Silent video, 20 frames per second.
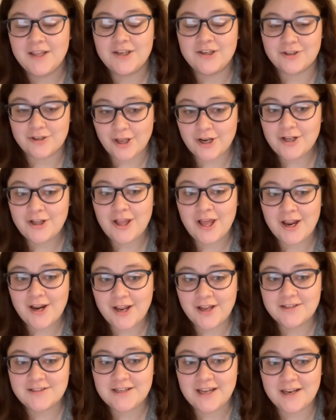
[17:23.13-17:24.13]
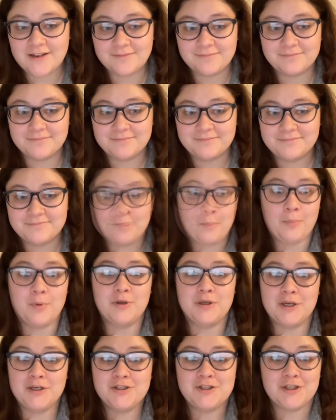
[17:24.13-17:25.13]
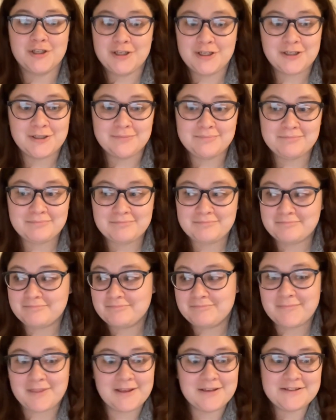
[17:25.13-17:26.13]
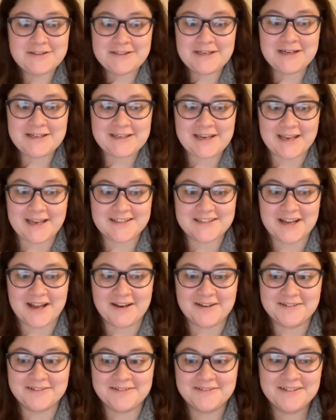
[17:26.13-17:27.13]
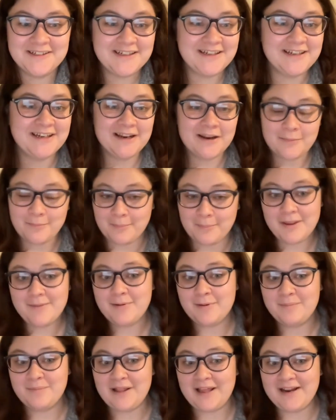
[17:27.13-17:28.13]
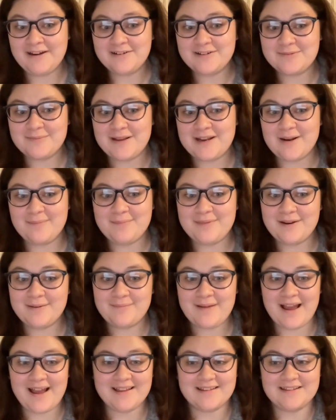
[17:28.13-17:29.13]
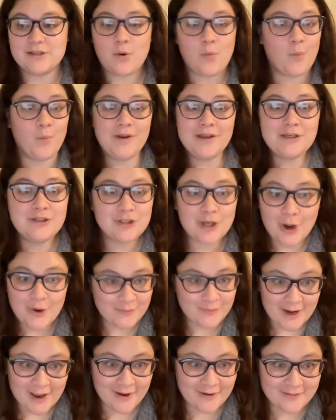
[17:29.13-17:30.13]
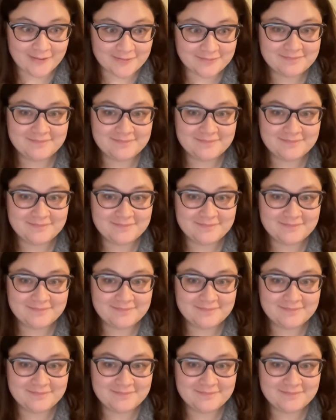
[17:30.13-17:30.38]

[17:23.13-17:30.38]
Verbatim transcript: Not a lot got done. Potentially things did get done. Maybe players made up their minds. We don't know.